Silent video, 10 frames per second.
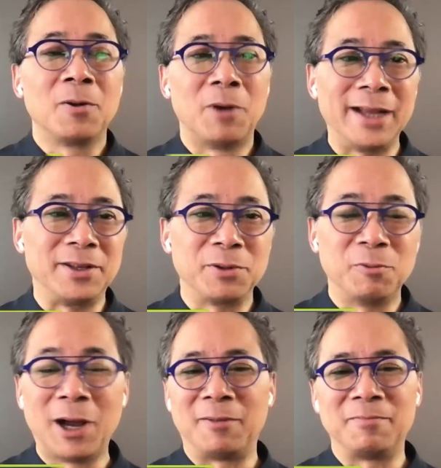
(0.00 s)
Right.
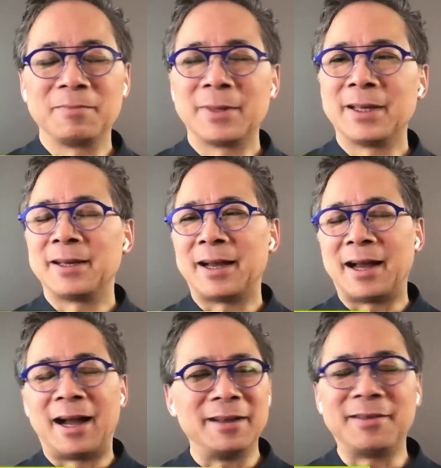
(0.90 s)
Well,
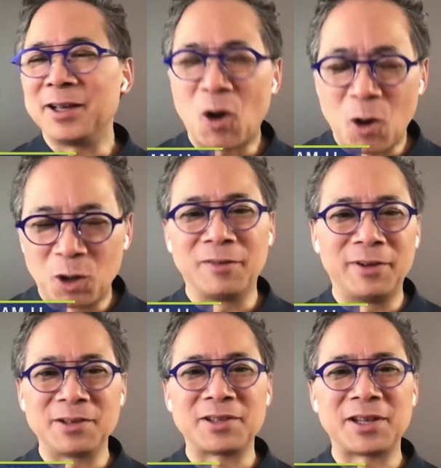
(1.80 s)
I think all of
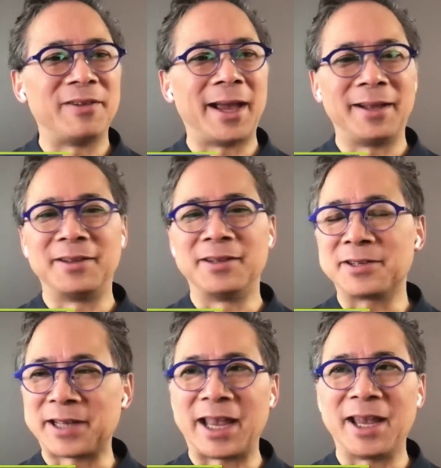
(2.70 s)
us have had the
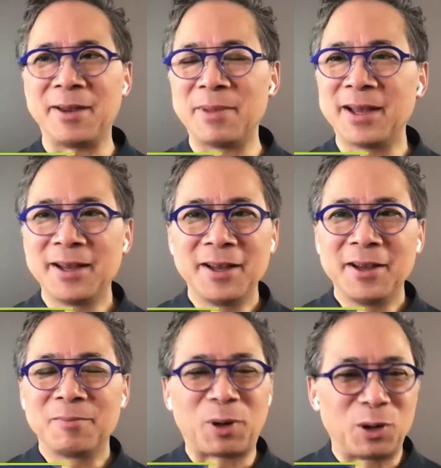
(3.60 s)
same
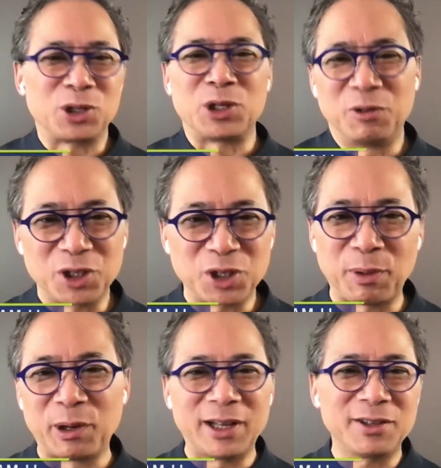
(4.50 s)
personal
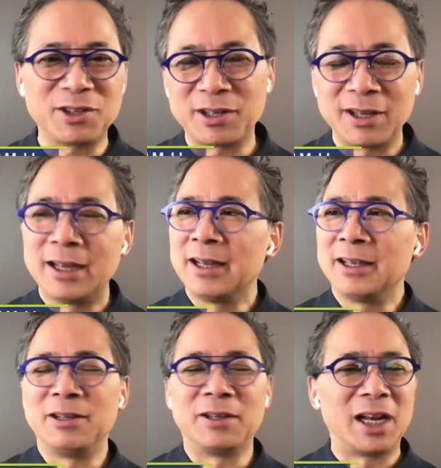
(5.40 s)
experience.
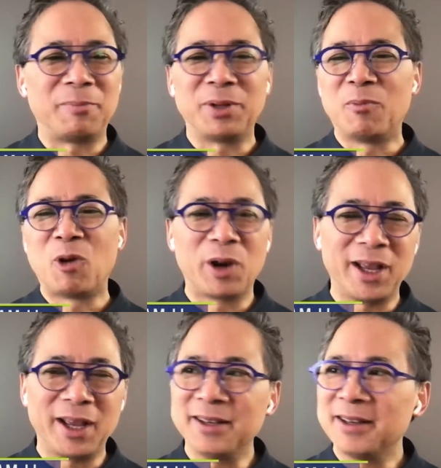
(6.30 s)
You get up in the
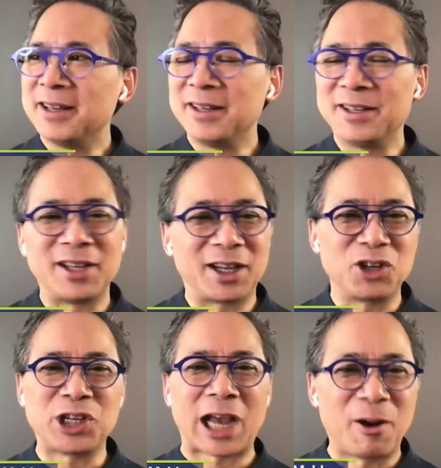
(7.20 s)
morning, you take a
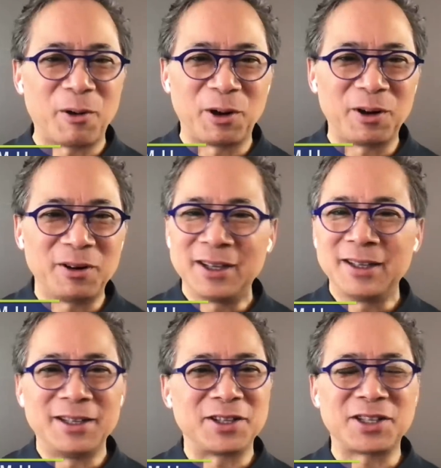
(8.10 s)
shower,
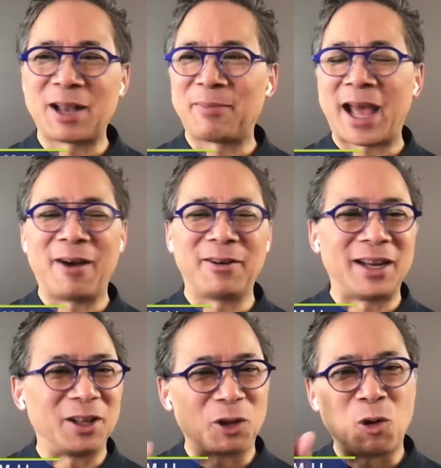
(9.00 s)
you step out,
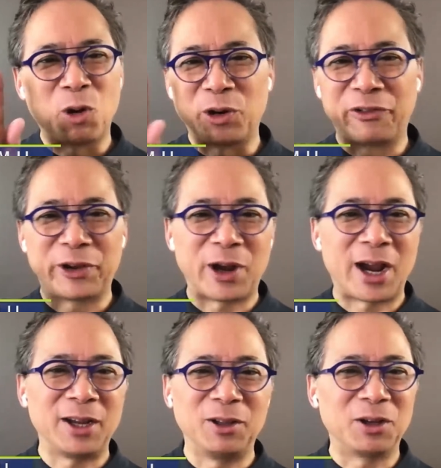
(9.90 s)
and in the corner of your
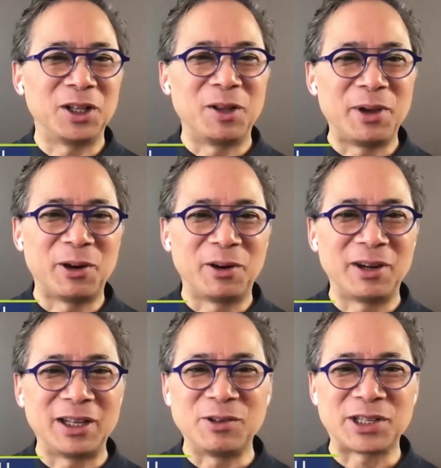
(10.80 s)
eye, you look in the
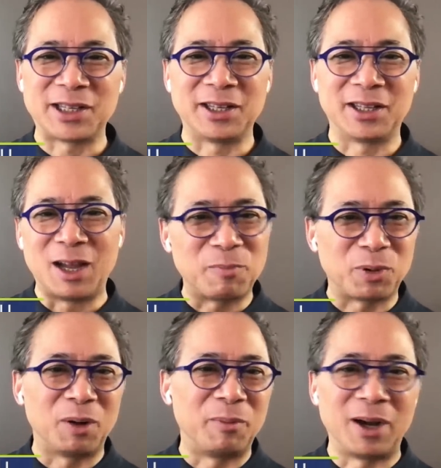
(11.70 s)
mirror and you see a lump
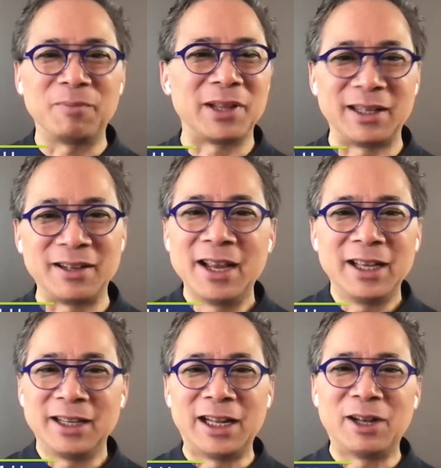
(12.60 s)
or a bump that
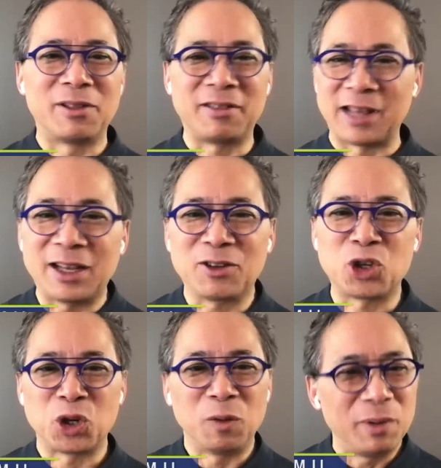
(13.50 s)
you didn't think
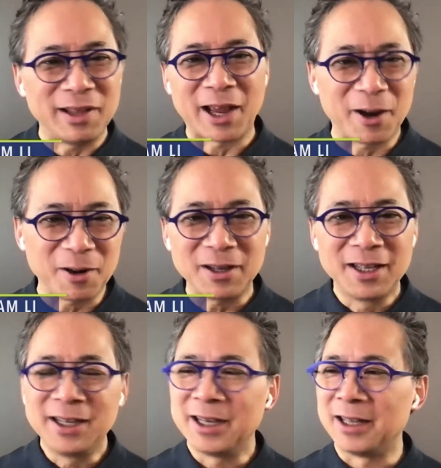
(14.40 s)
should be there.
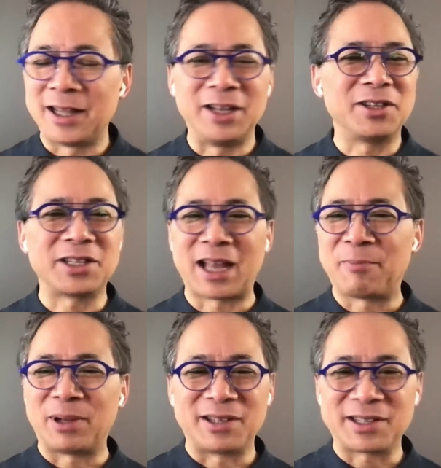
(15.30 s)
And then you step
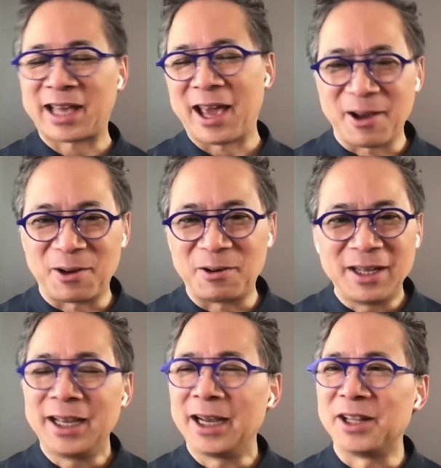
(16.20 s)
on a scale
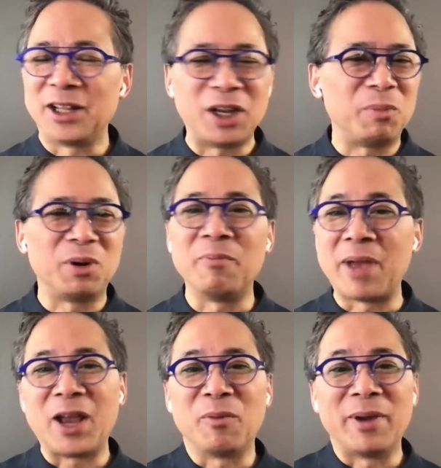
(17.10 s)
and the number
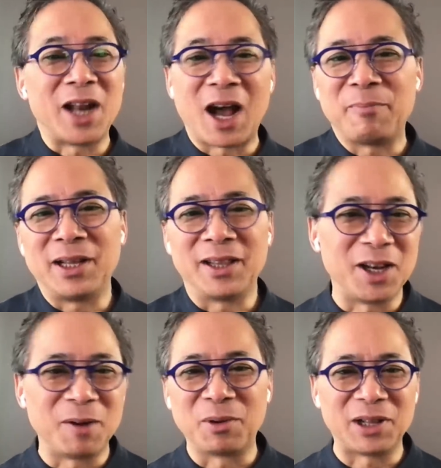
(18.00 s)
may or may not be the
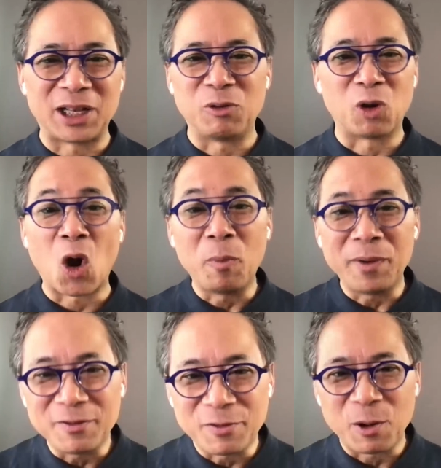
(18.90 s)
number that you were
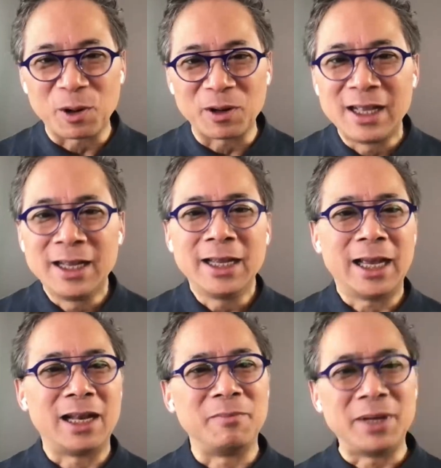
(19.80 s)
hoping for.
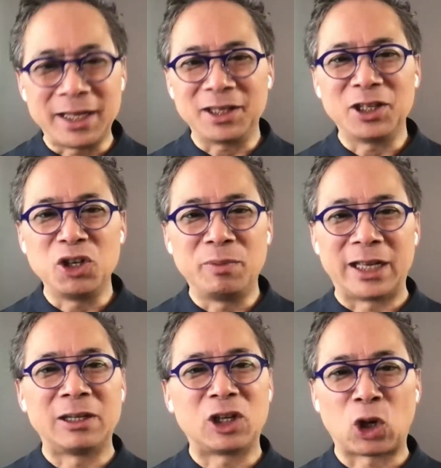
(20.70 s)
And immediately you
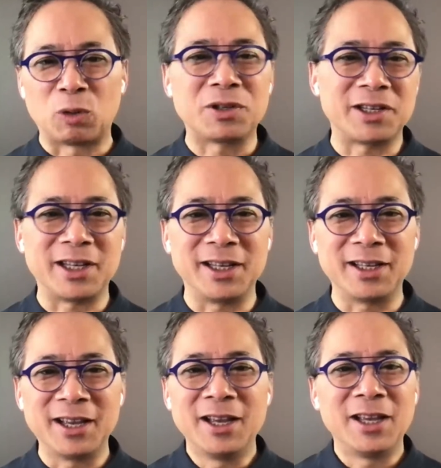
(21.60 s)
begin
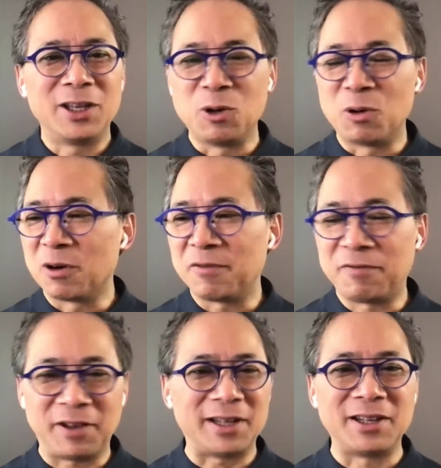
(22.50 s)
cursing your
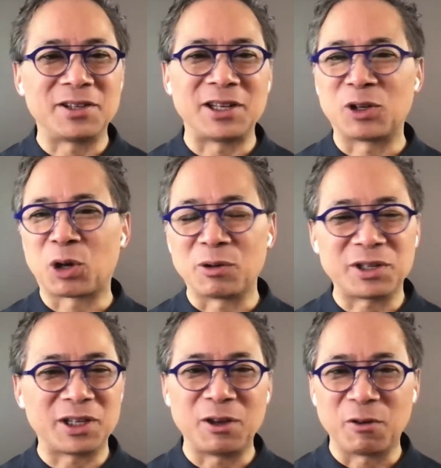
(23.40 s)
fitness and
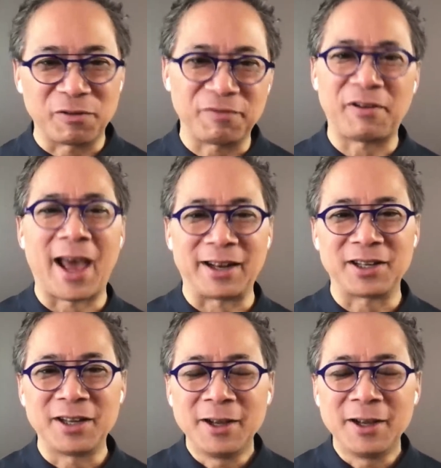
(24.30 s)
cursing your fat.